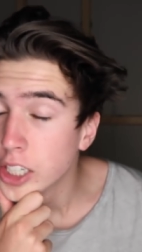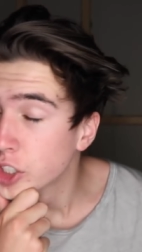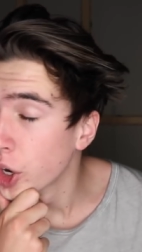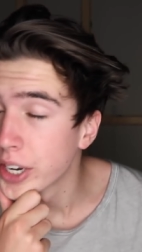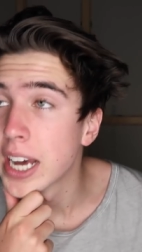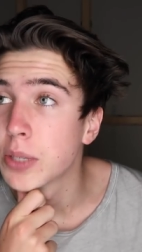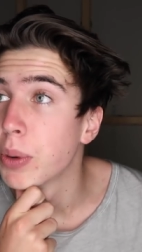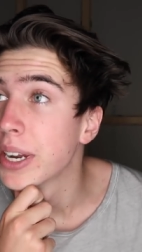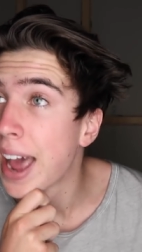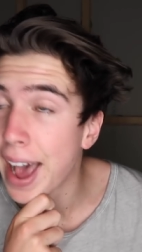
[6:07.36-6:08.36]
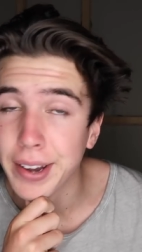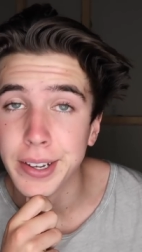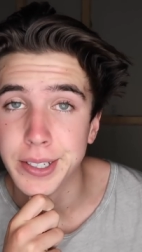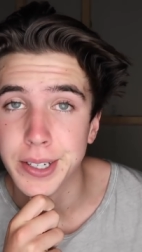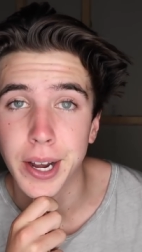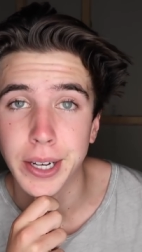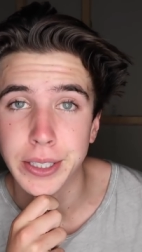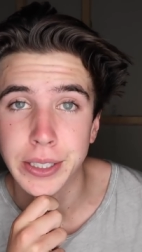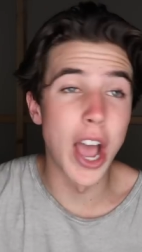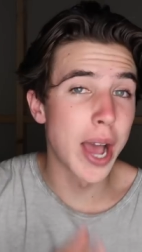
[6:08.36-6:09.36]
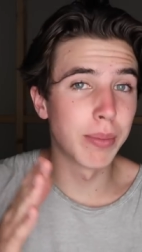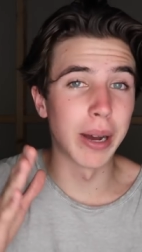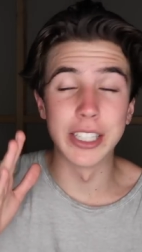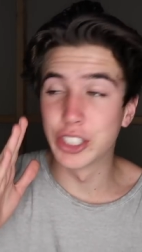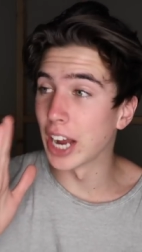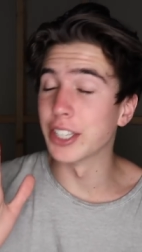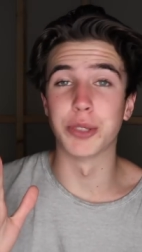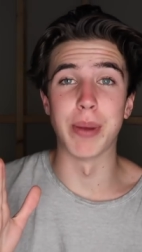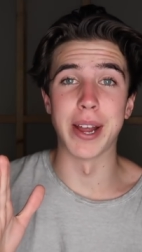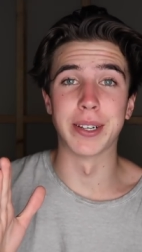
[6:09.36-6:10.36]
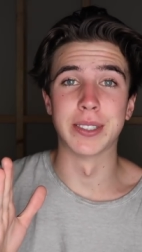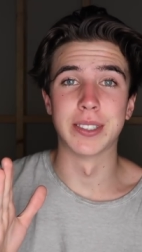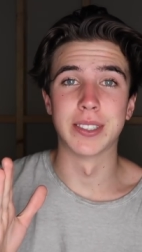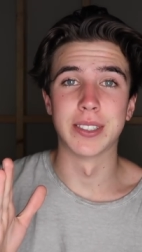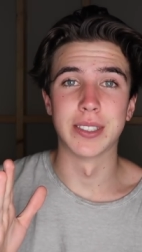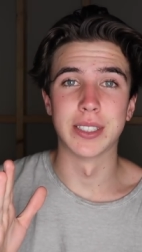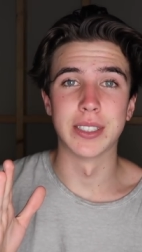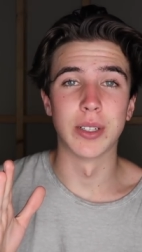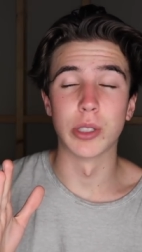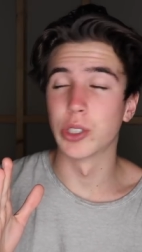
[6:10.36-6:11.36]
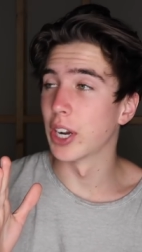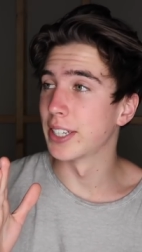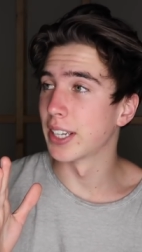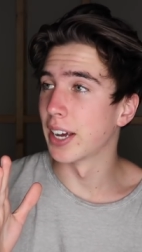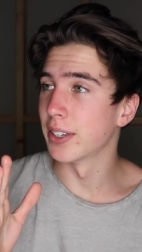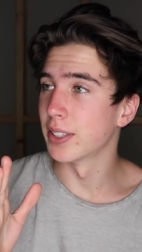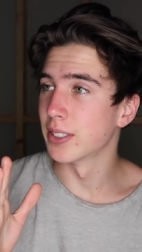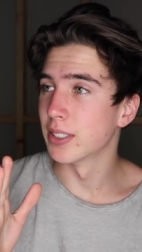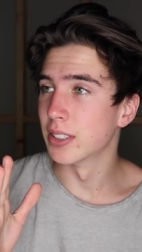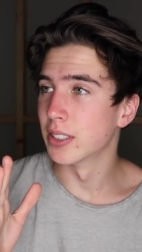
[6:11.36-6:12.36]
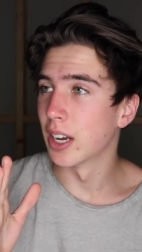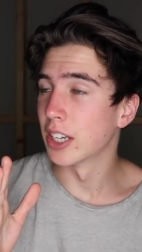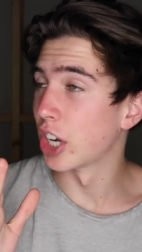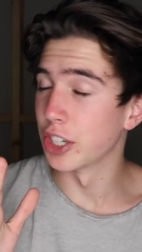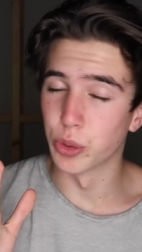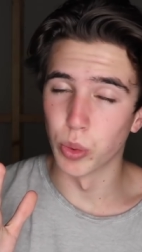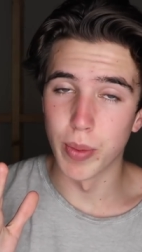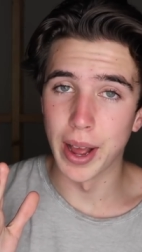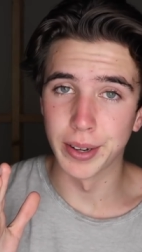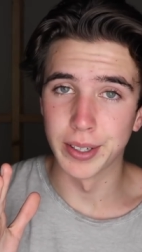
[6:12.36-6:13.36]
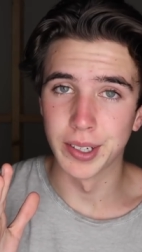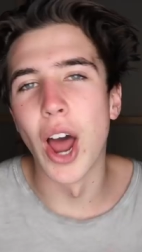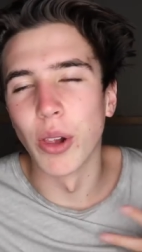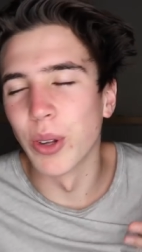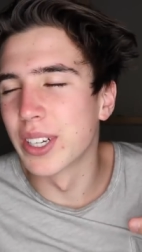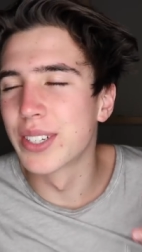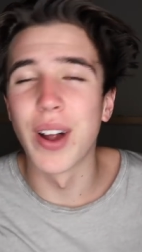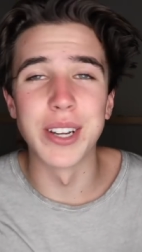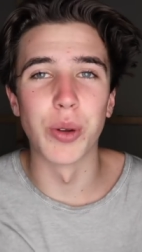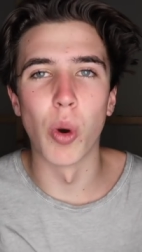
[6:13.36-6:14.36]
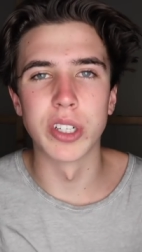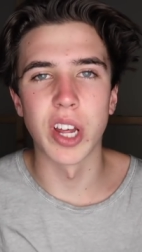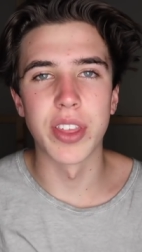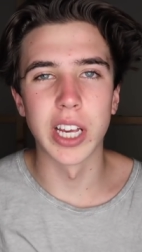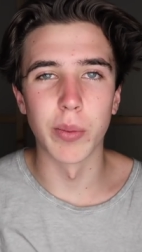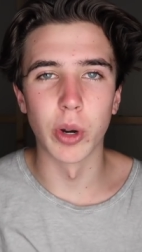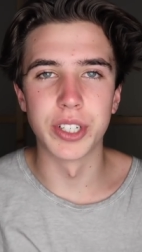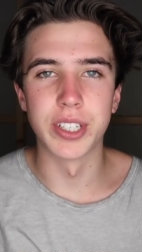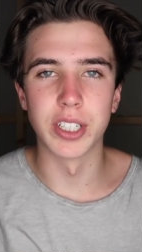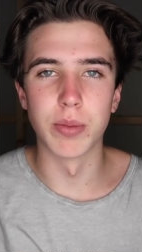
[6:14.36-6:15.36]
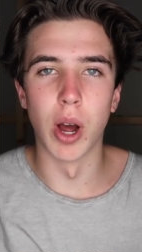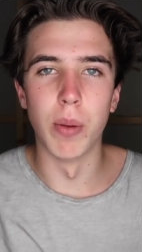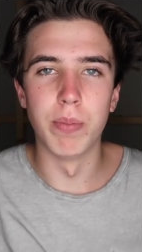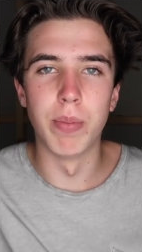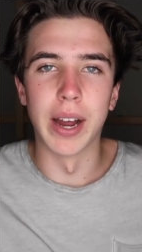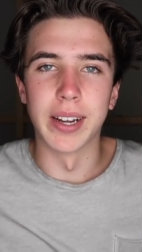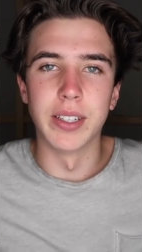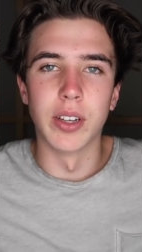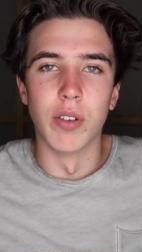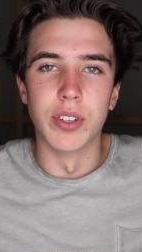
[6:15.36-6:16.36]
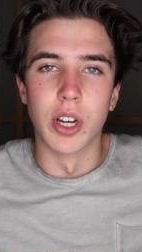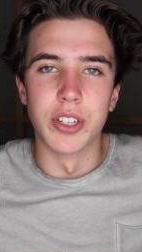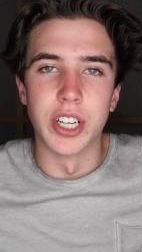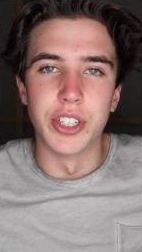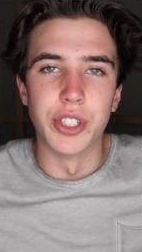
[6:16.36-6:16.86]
A journey has been had here today. I am a changed man. Or should I say, a changed woman. No, look, as fun as it was, I think I'm gonna stick to my baggy, oversized